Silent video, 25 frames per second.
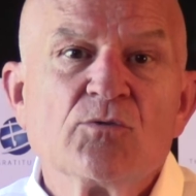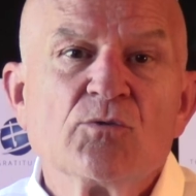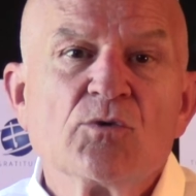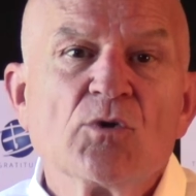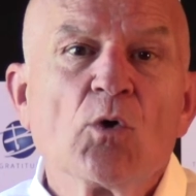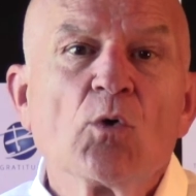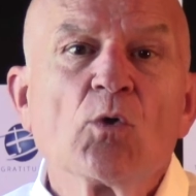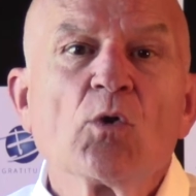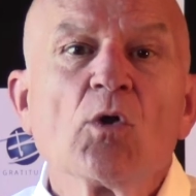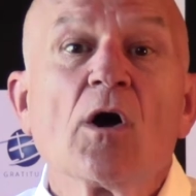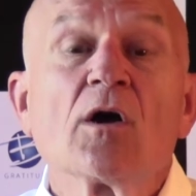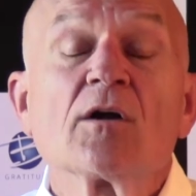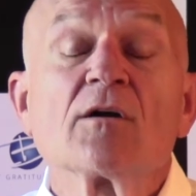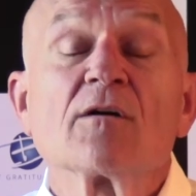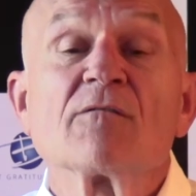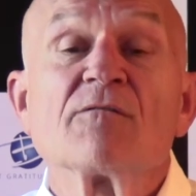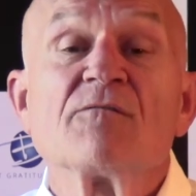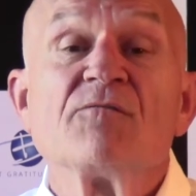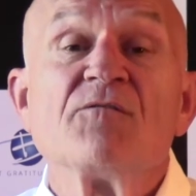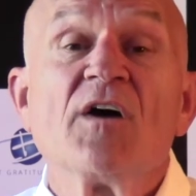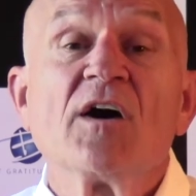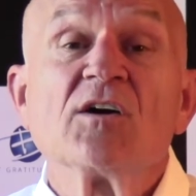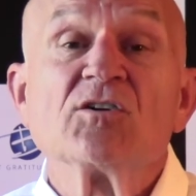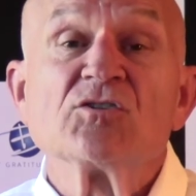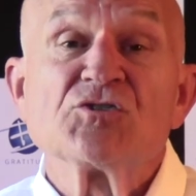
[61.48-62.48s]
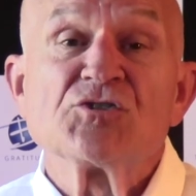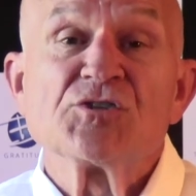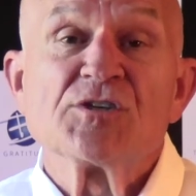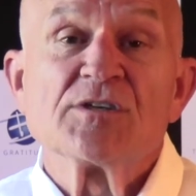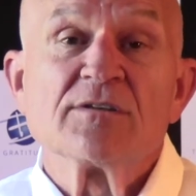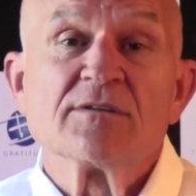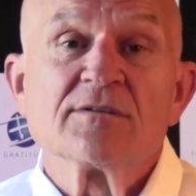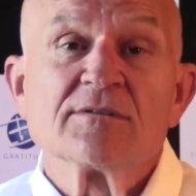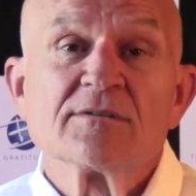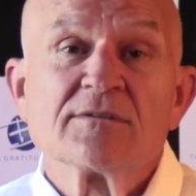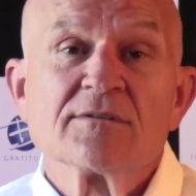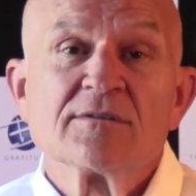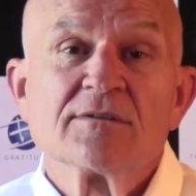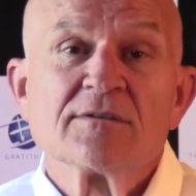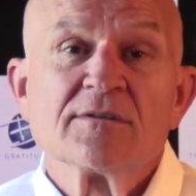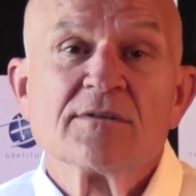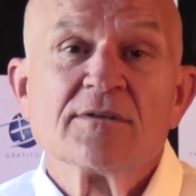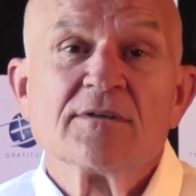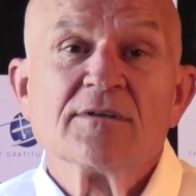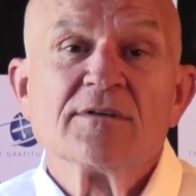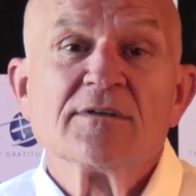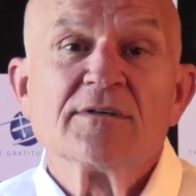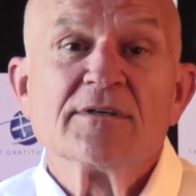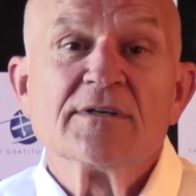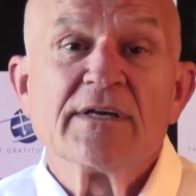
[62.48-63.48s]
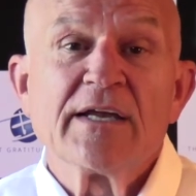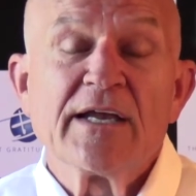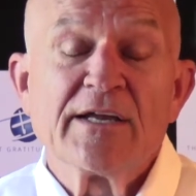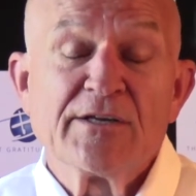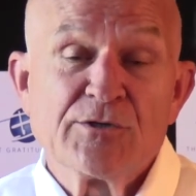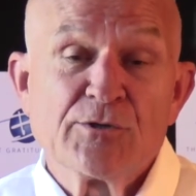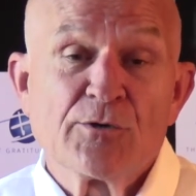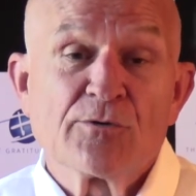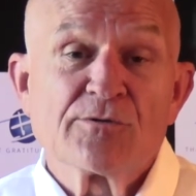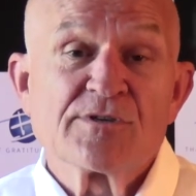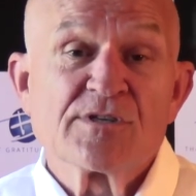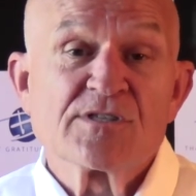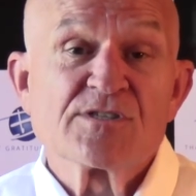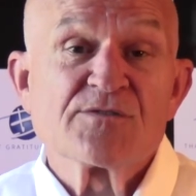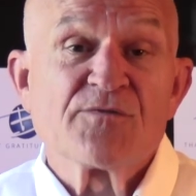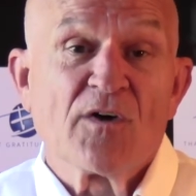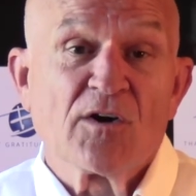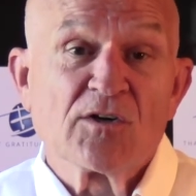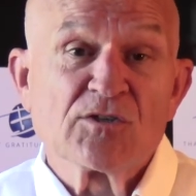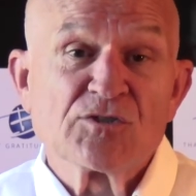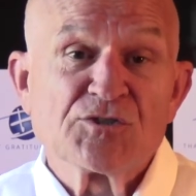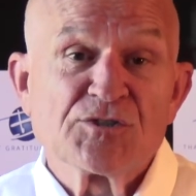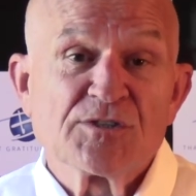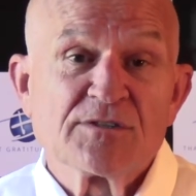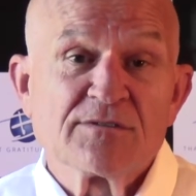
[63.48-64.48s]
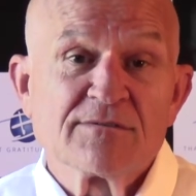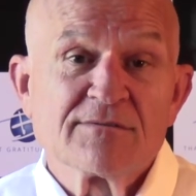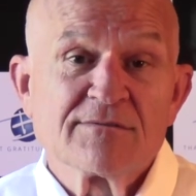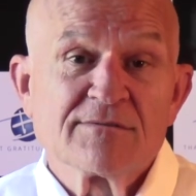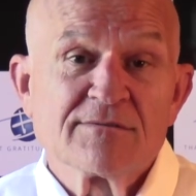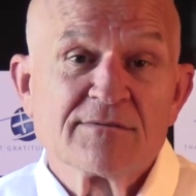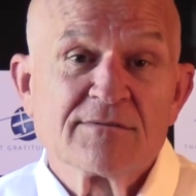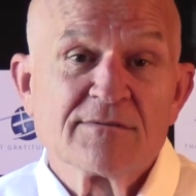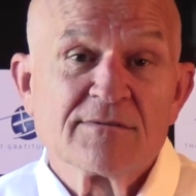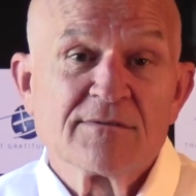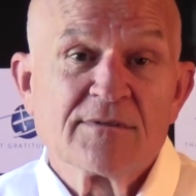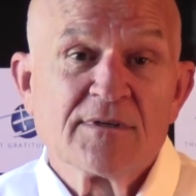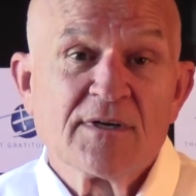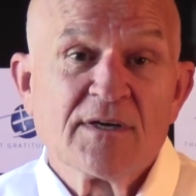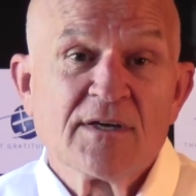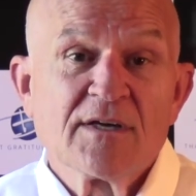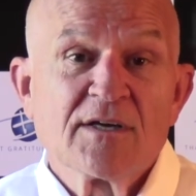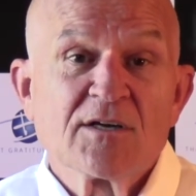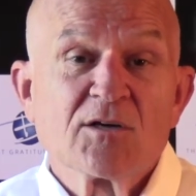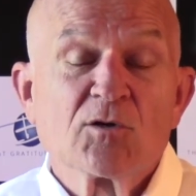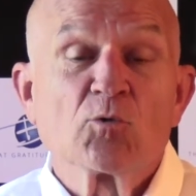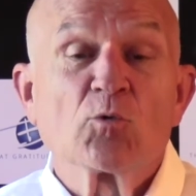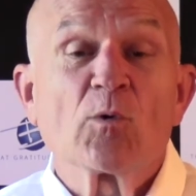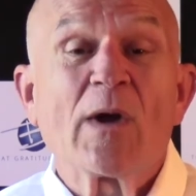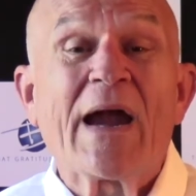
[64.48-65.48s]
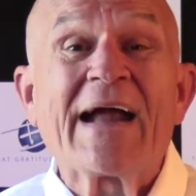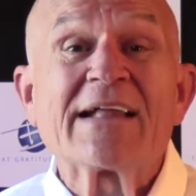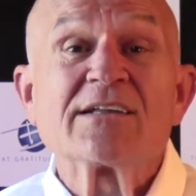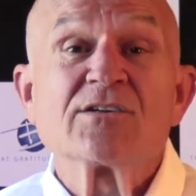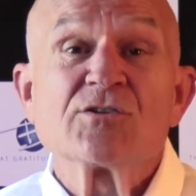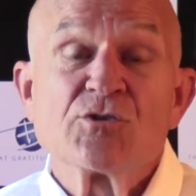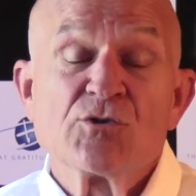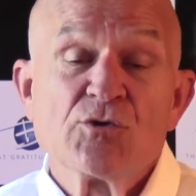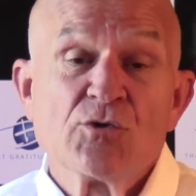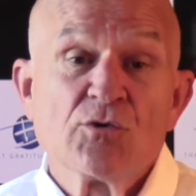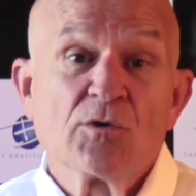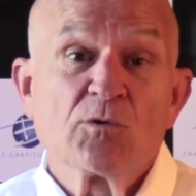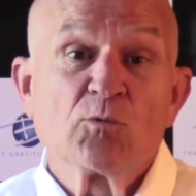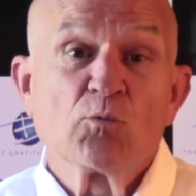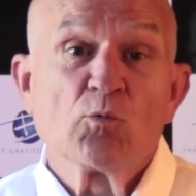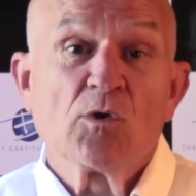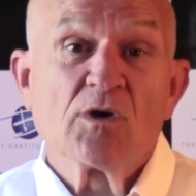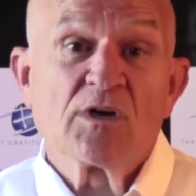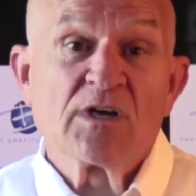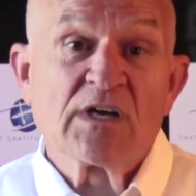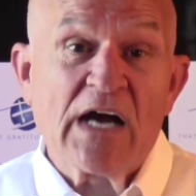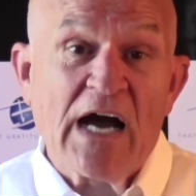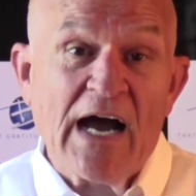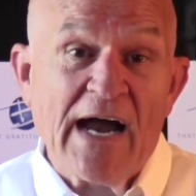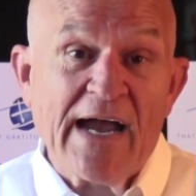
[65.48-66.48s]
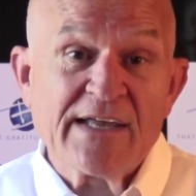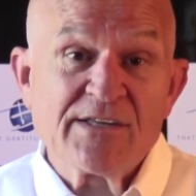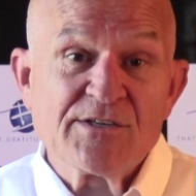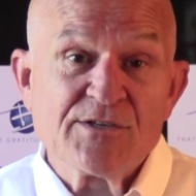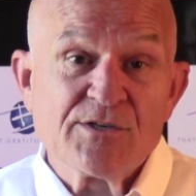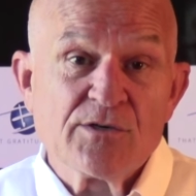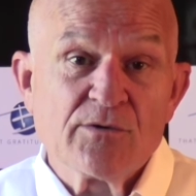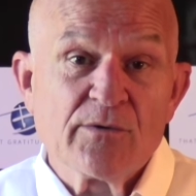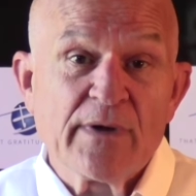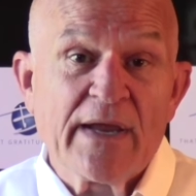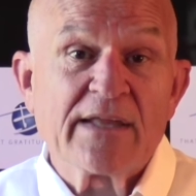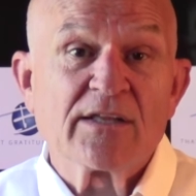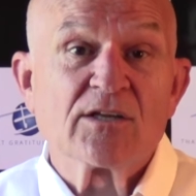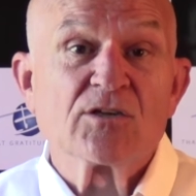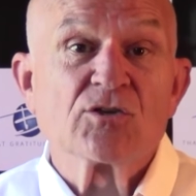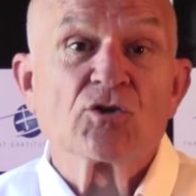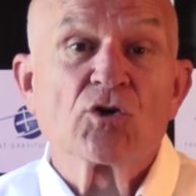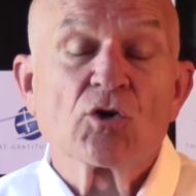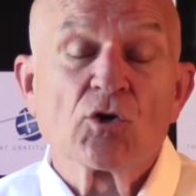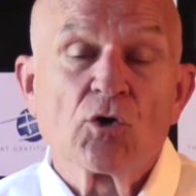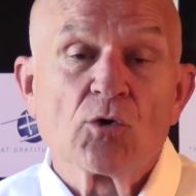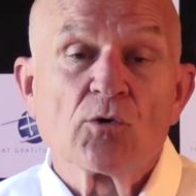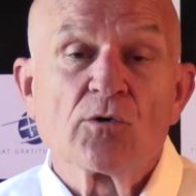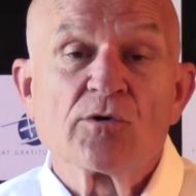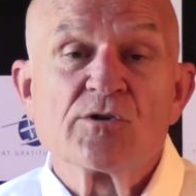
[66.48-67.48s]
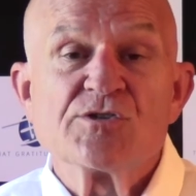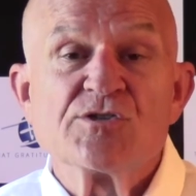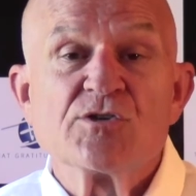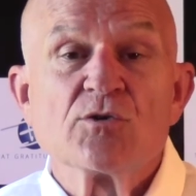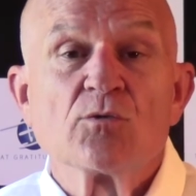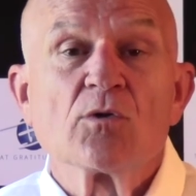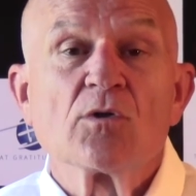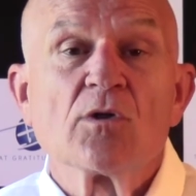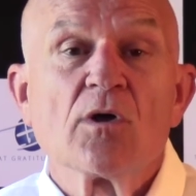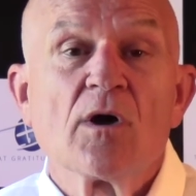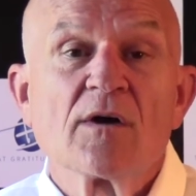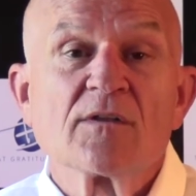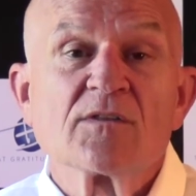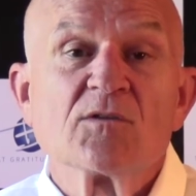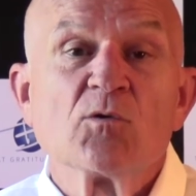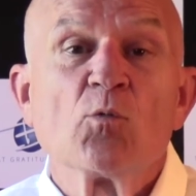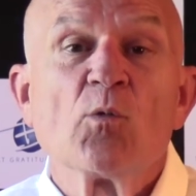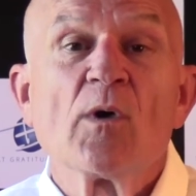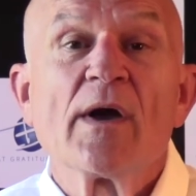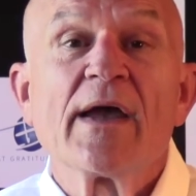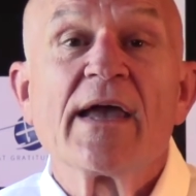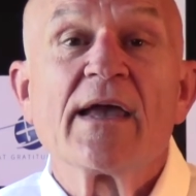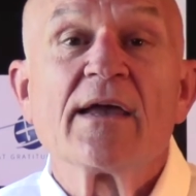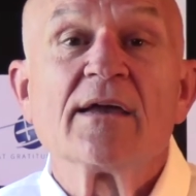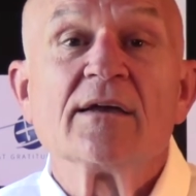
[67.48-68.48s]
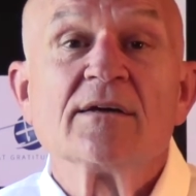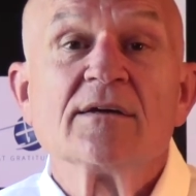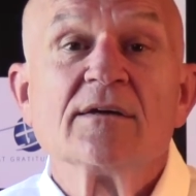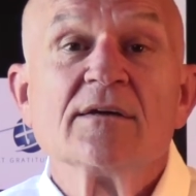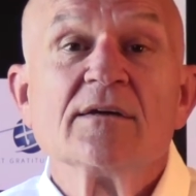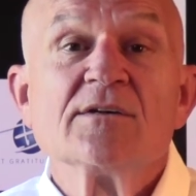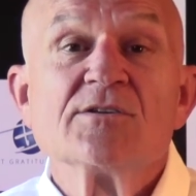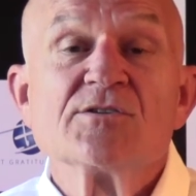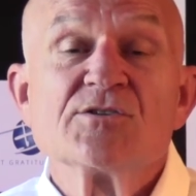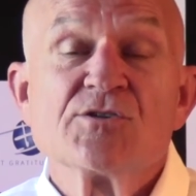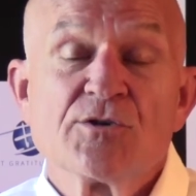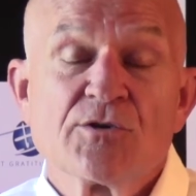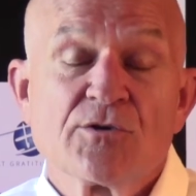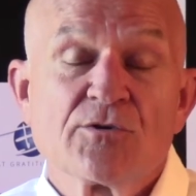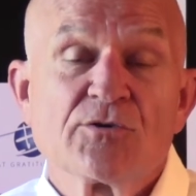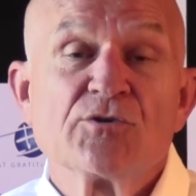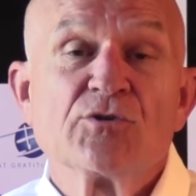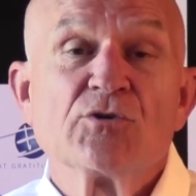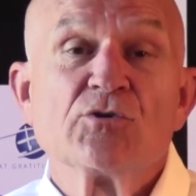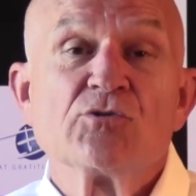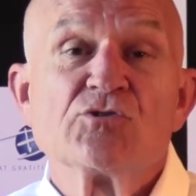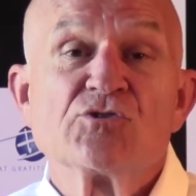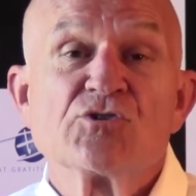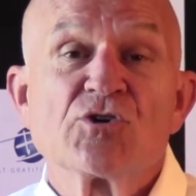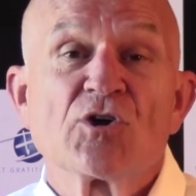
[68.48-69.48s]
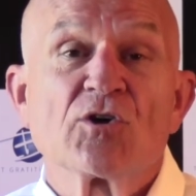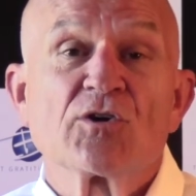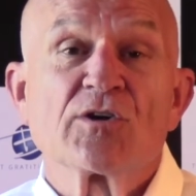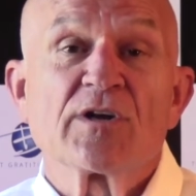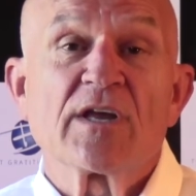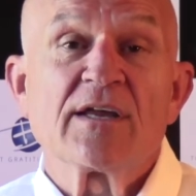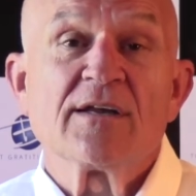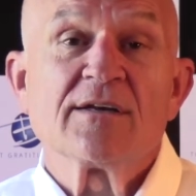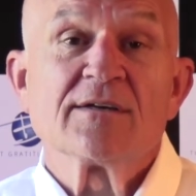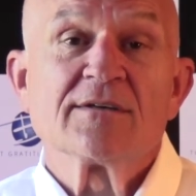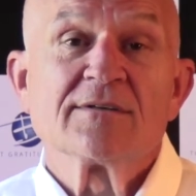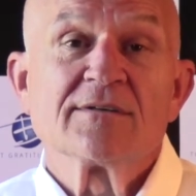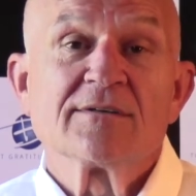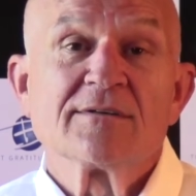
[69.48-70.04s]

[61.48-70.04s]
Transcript: no longer function in your dysfunction. Gratitude will guide you and encourage you along the way to your new journey.